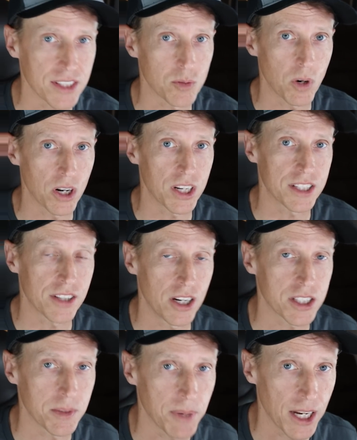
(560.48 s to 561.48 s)
is where he
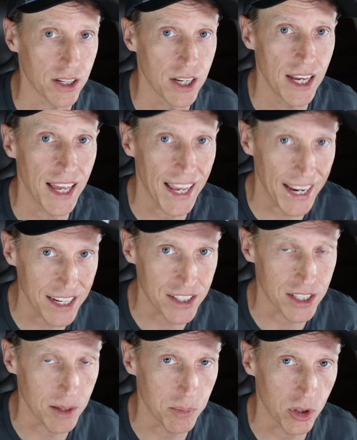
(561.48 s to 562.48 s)
talks about
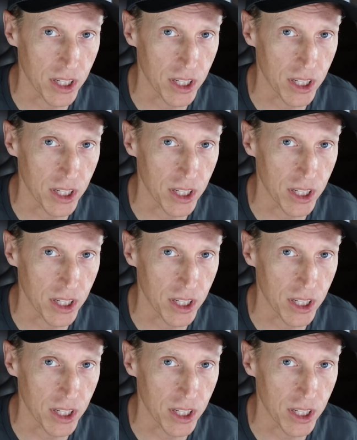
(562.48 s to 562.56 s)
ATip.